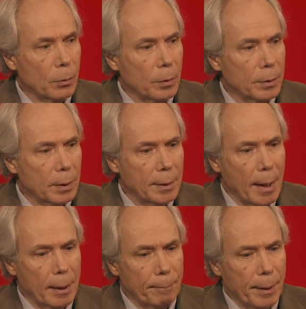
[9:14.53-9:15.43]
there's a
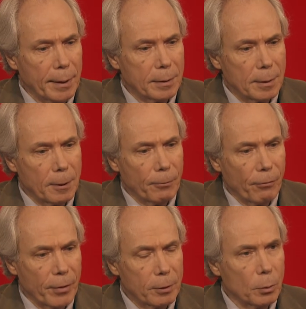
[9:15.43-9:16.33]
database of
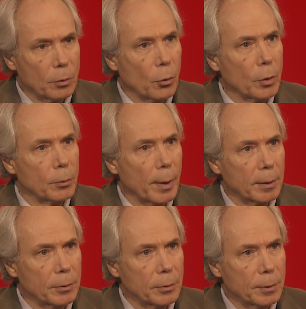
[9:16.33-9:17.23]
federal court
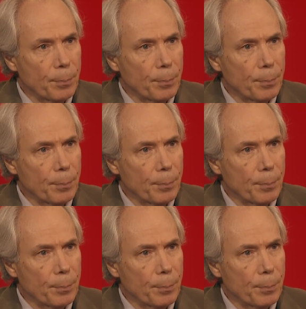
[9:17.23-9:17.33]
records